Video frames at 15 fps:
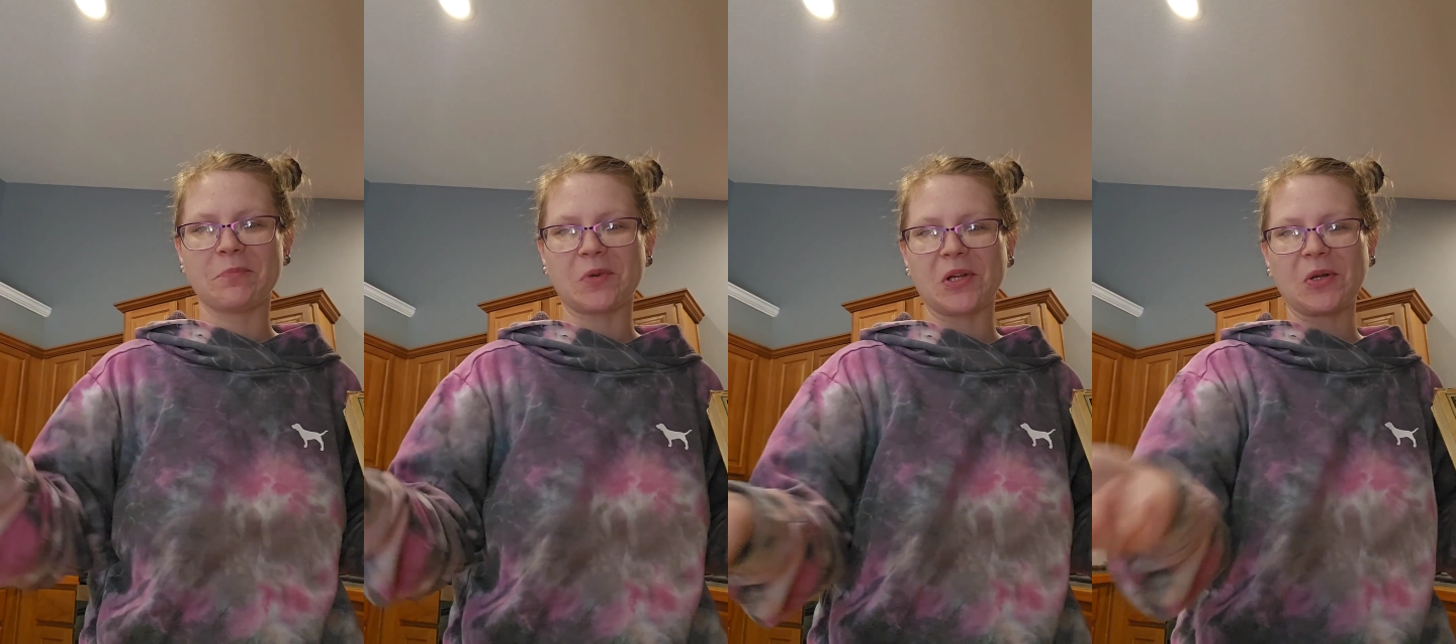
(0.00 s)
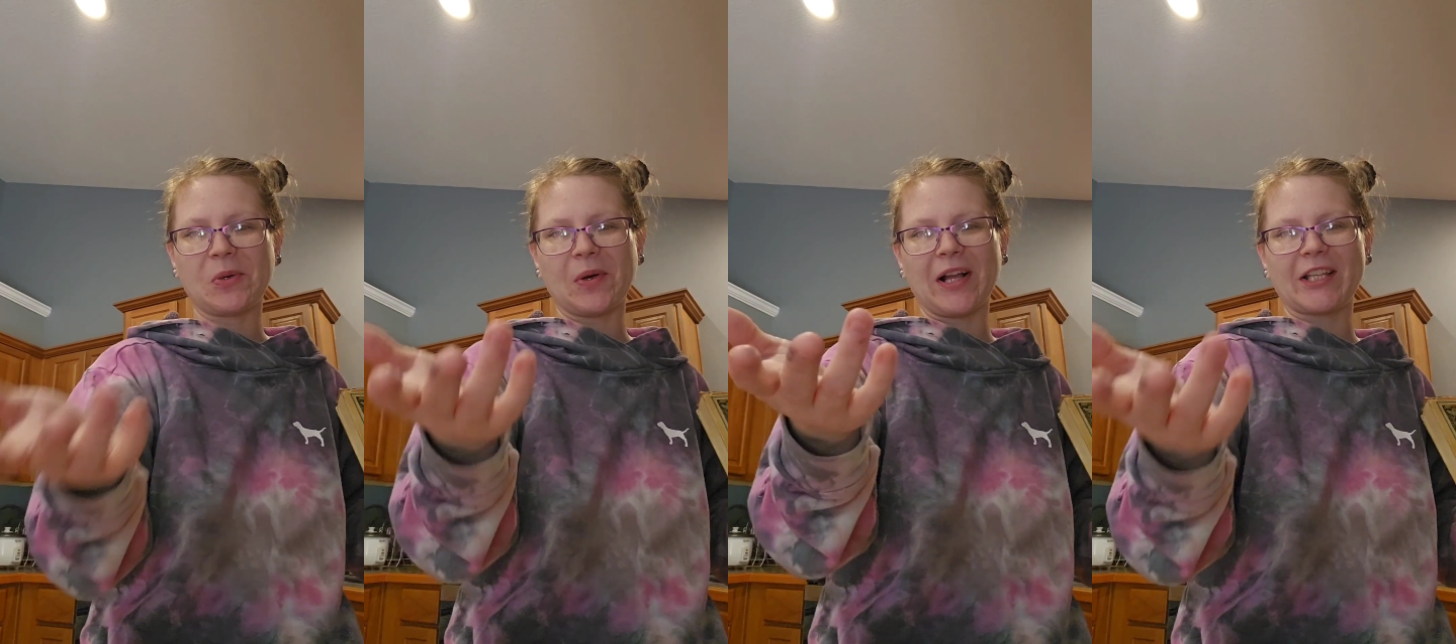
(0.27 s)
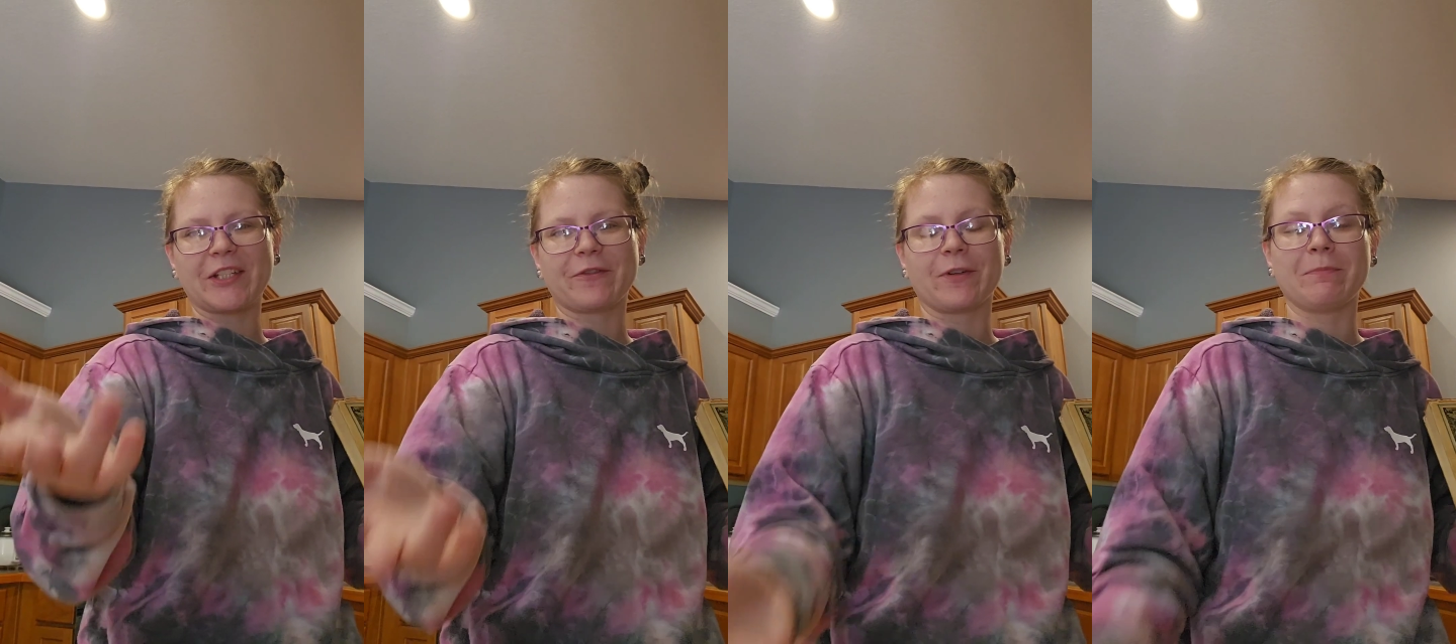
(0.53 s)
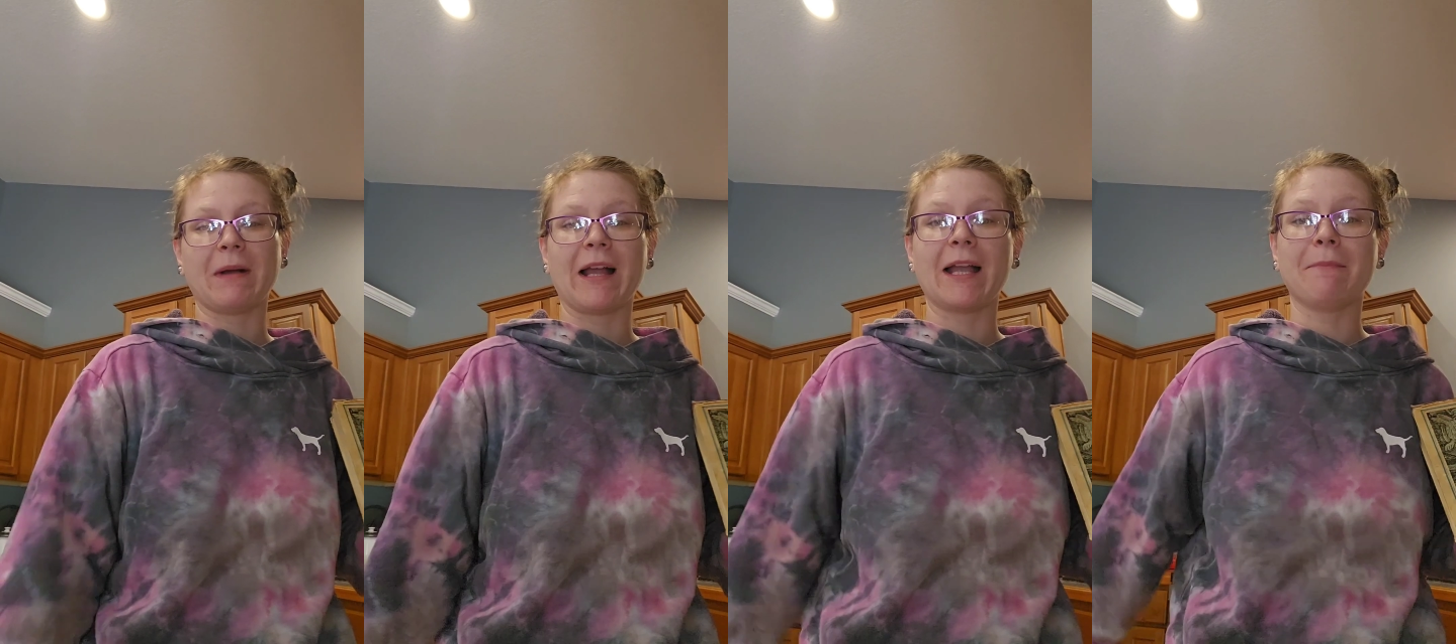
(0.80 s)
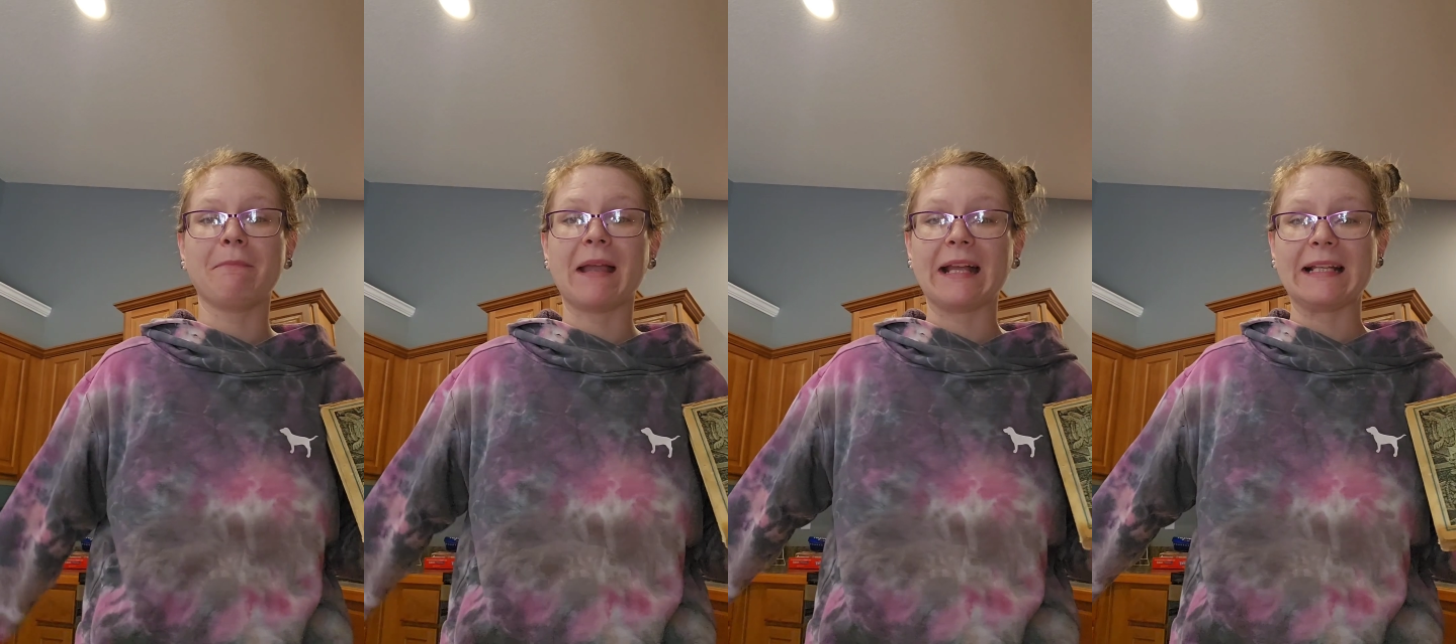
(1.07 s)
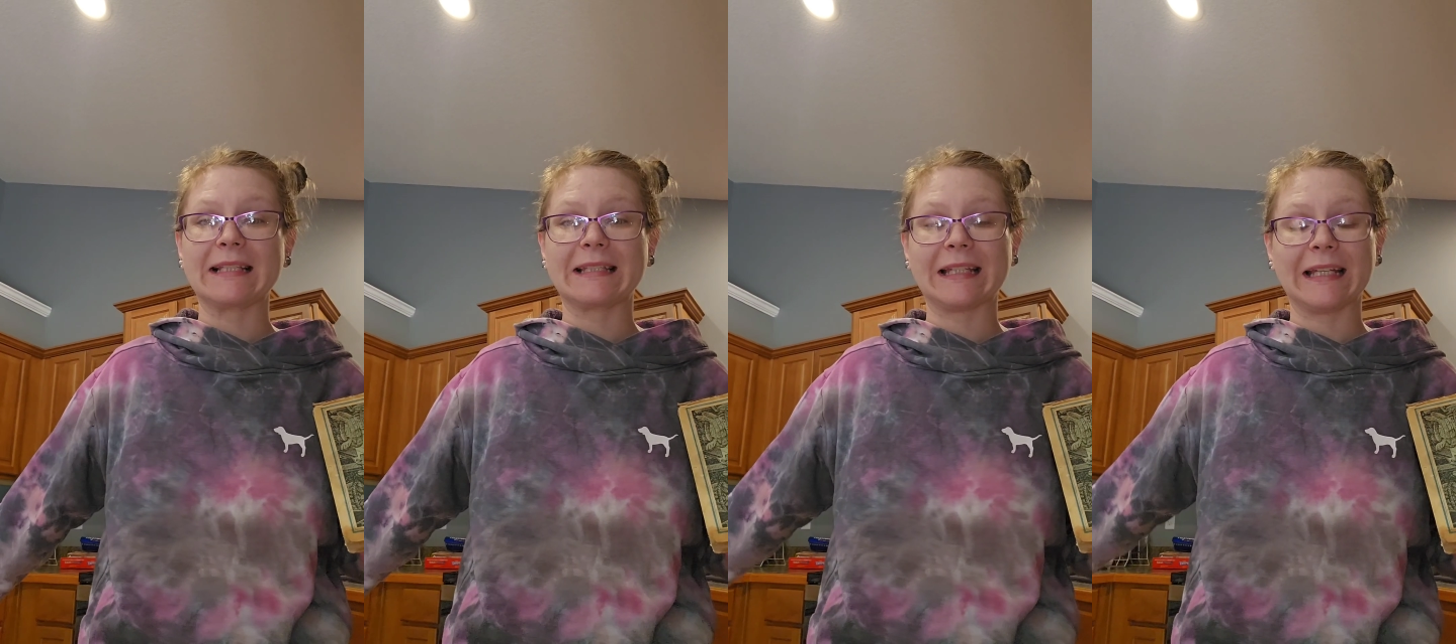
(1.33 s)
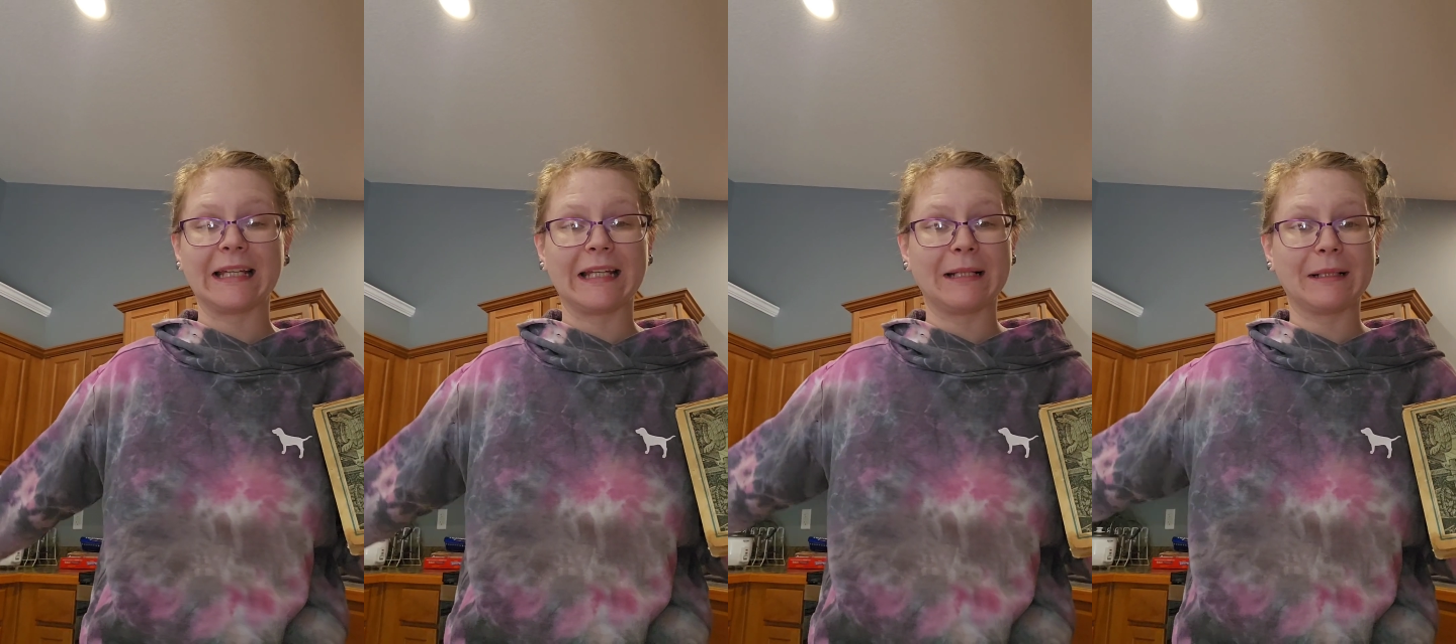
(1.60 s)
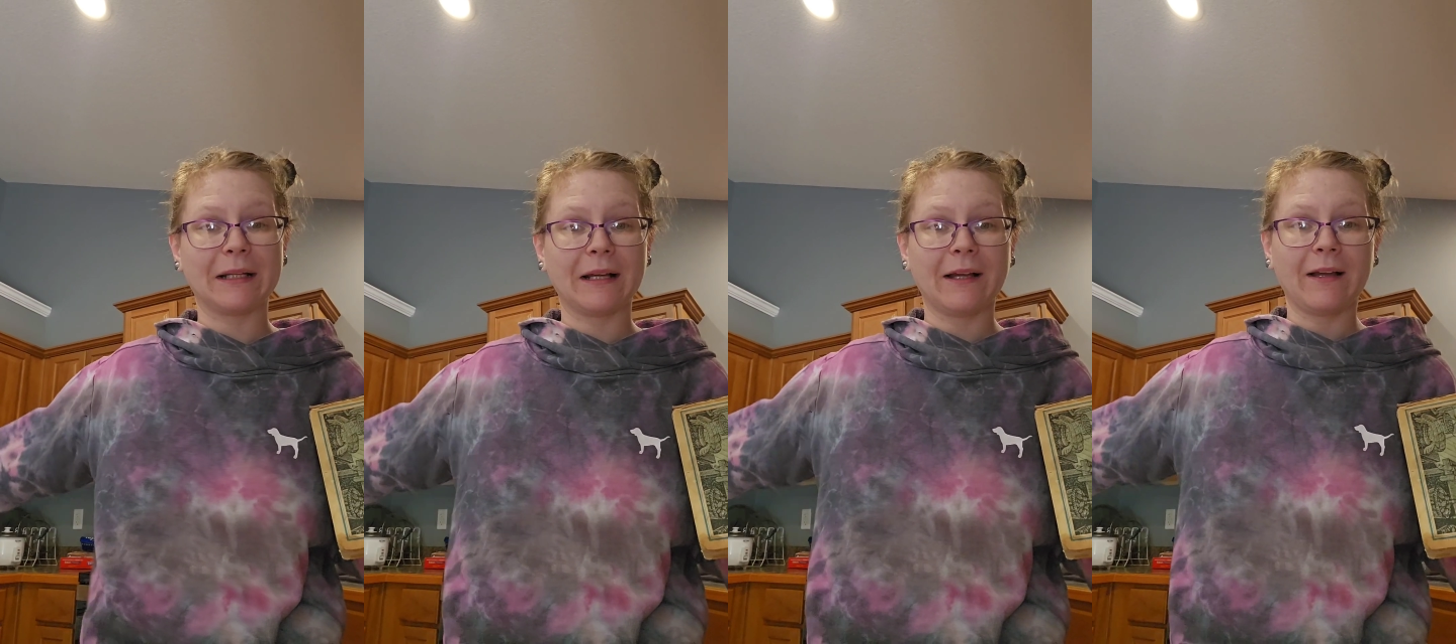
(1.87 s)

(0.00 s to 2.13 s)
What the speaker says: requests from my amazing